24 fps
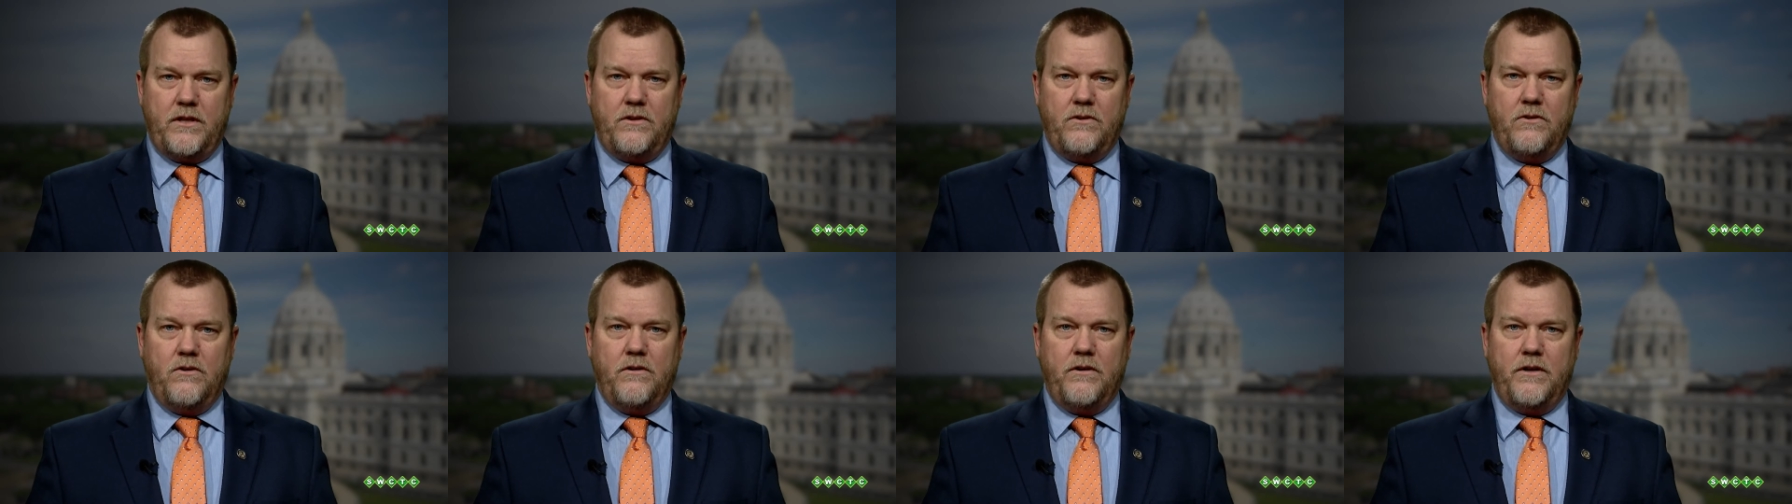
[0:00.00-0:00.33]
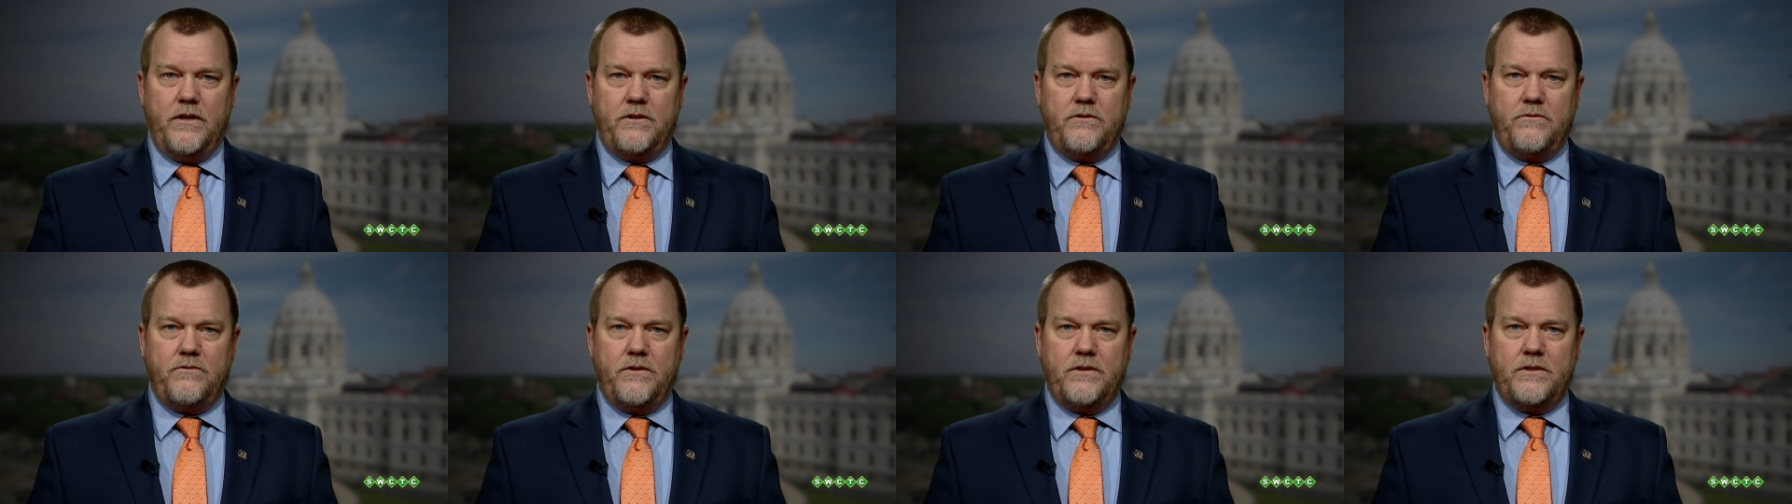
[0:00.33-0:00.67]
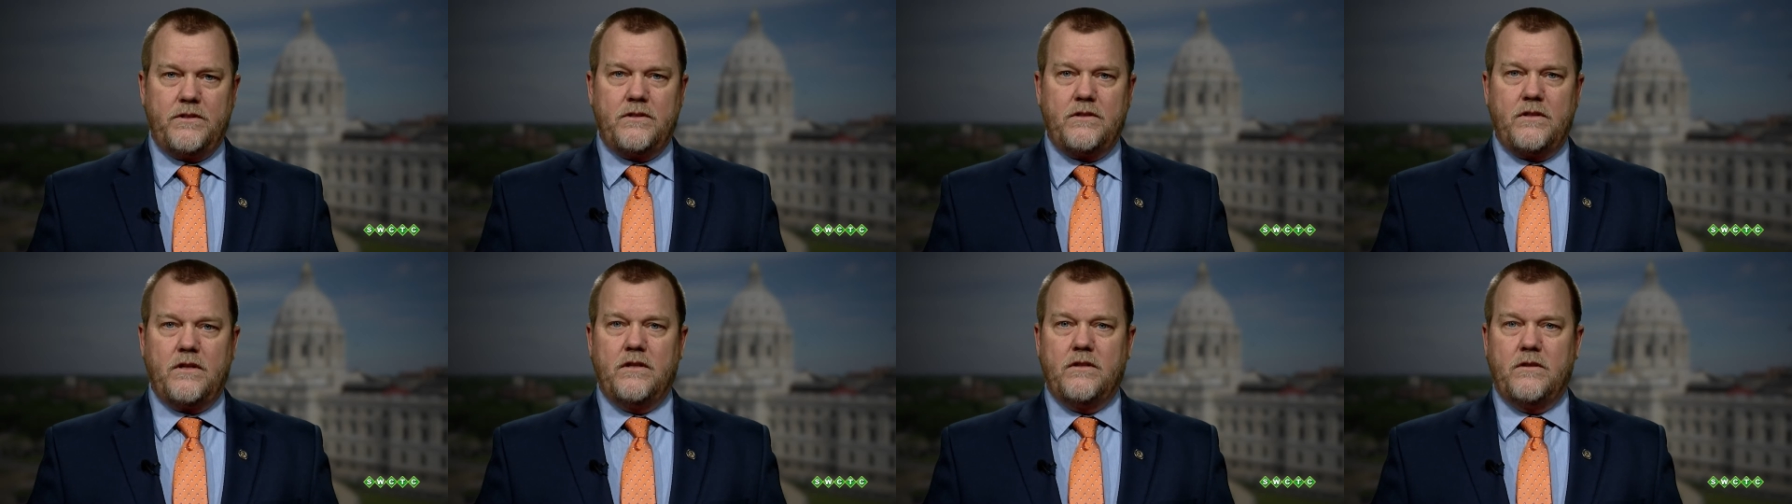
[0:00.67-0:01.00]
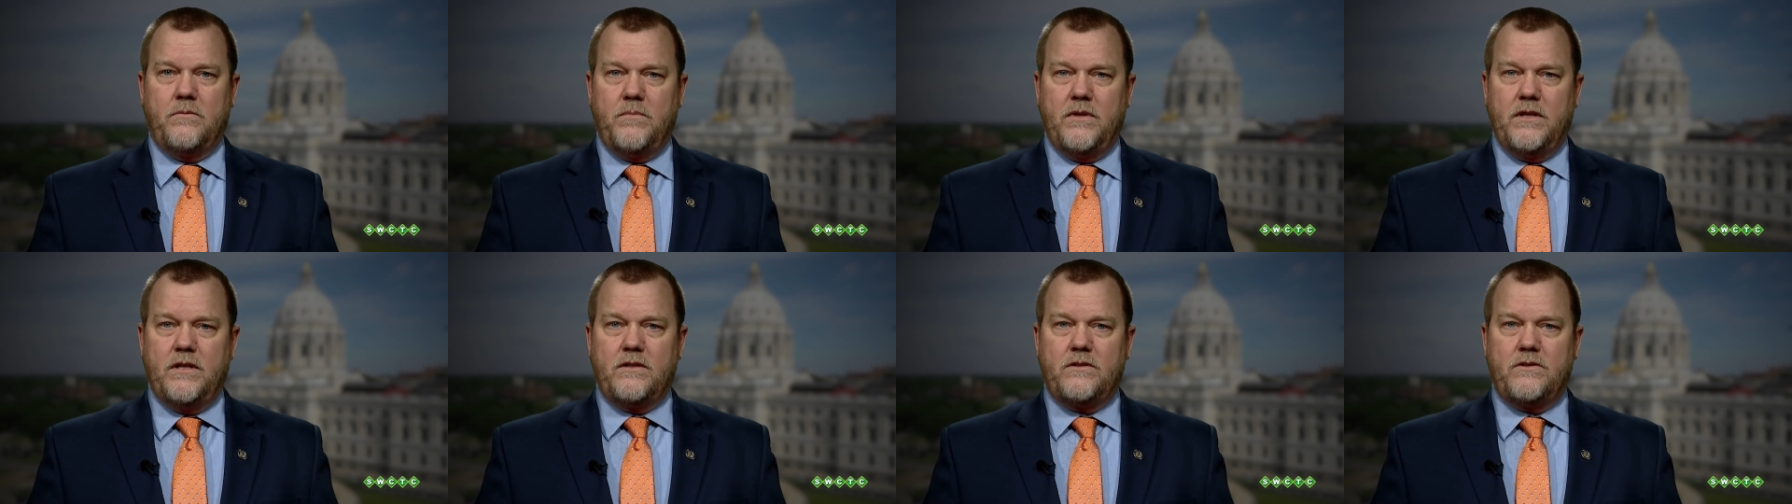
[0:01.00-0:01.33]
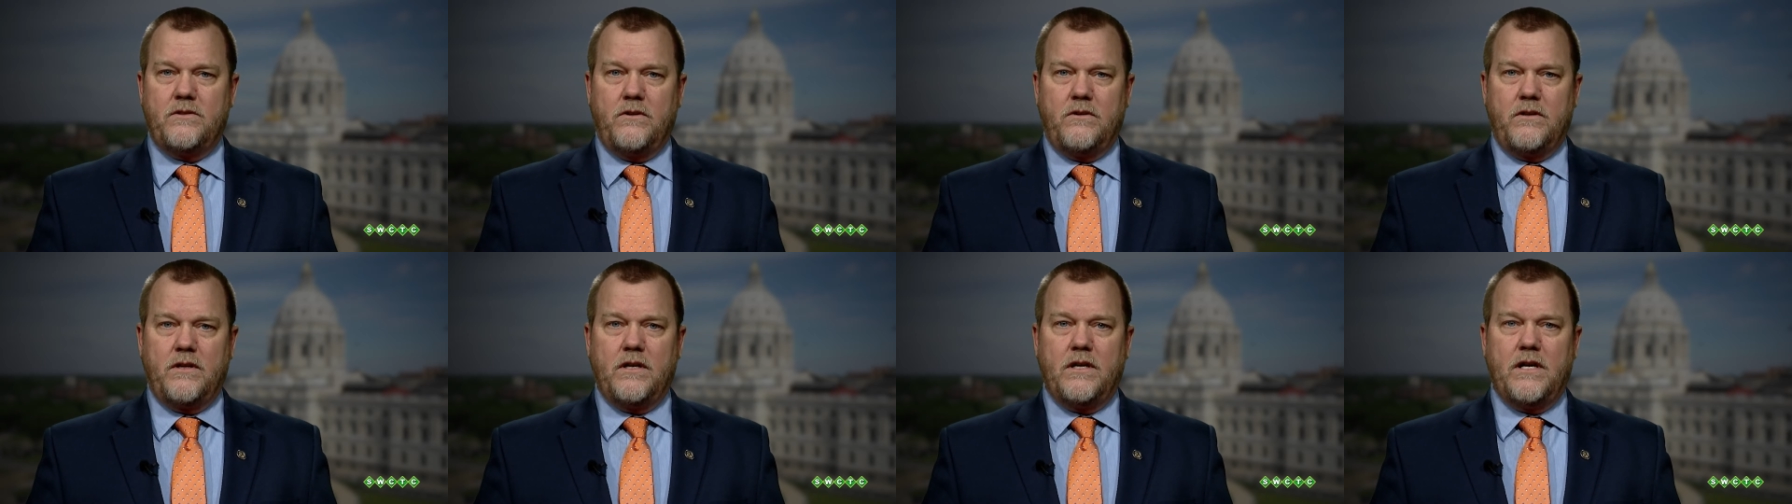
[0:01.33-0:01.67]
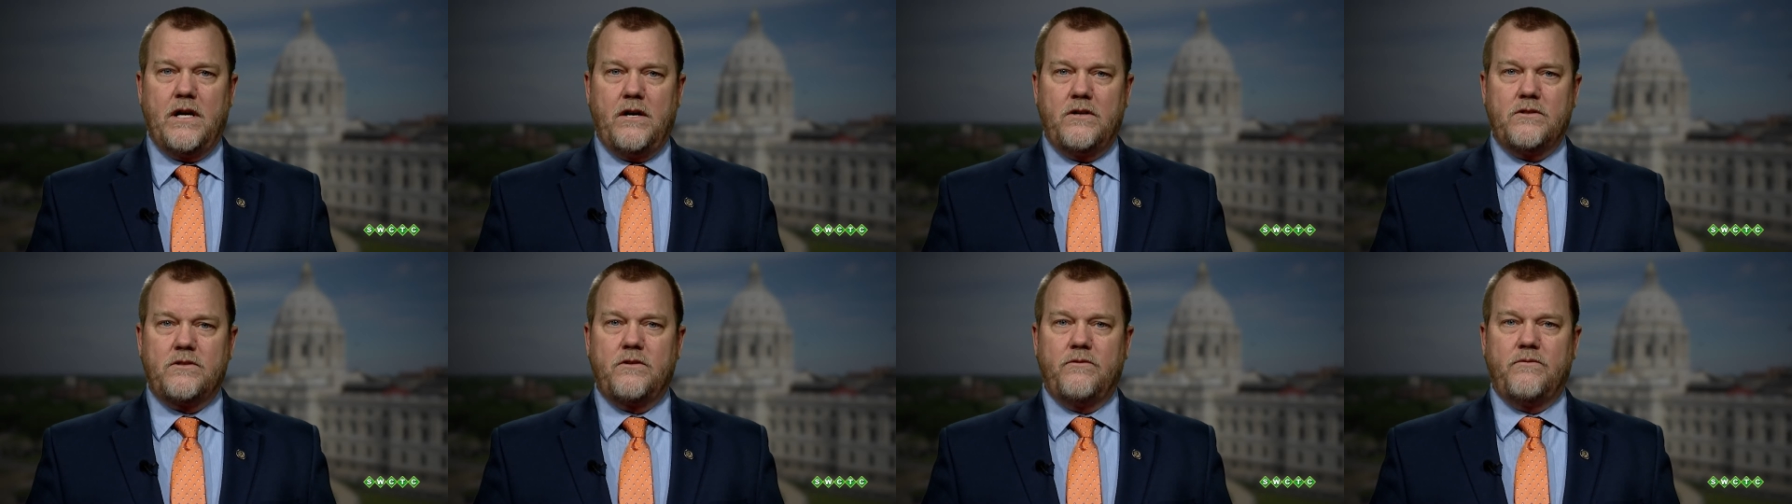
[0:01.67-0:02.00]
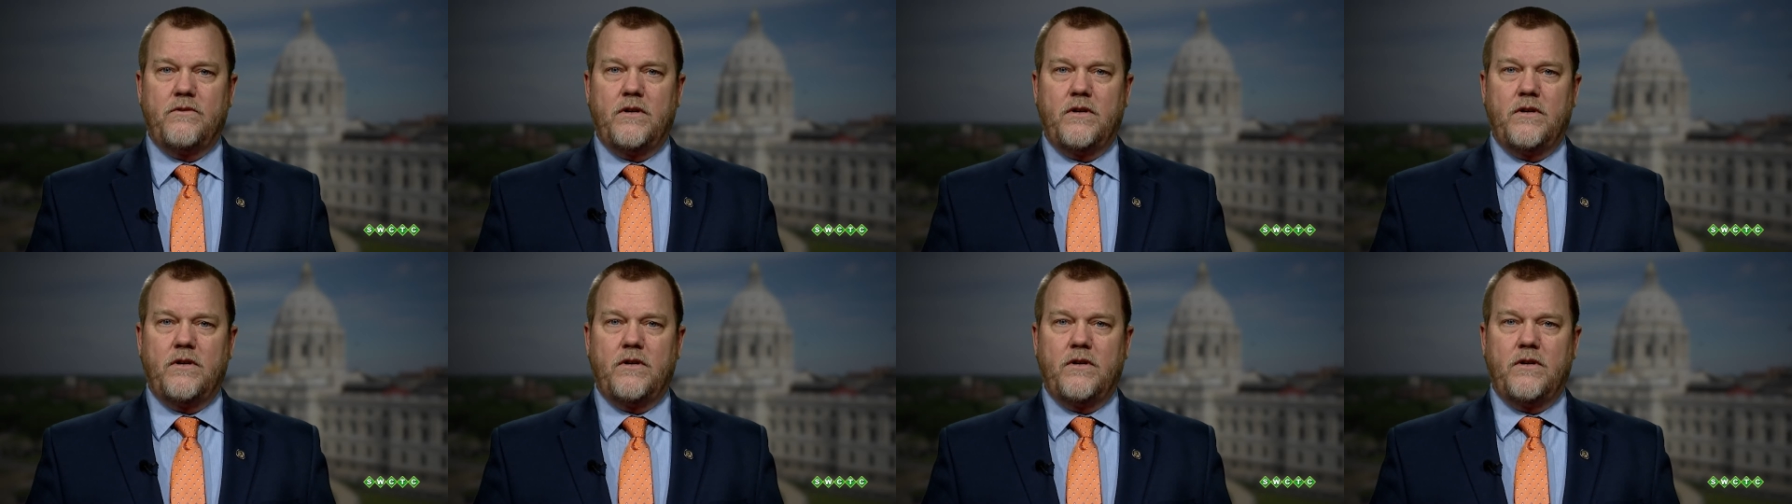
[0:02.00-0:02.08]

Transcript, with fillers: your interests in the Minnesota House of